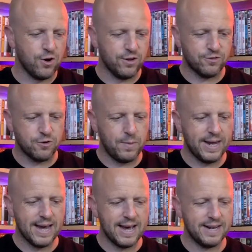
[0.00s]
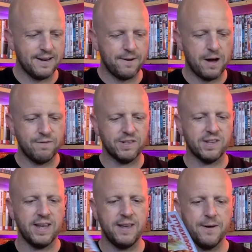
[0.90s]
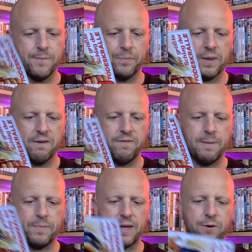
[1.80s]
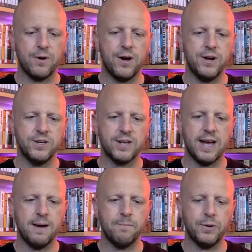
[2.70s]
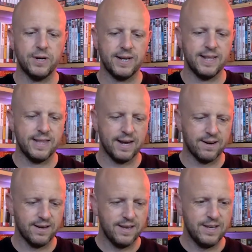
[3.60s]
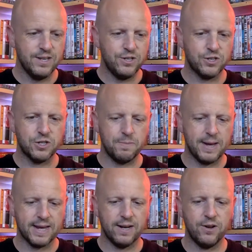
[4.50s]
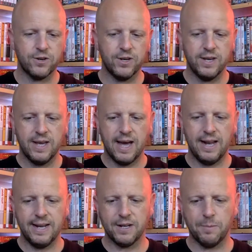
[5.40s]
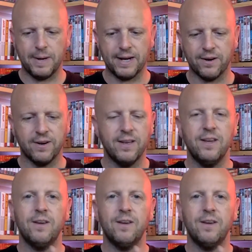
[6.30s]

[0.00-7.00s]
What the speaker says: gone. So we can obviously flip that around and put it in there just to make it look a little better,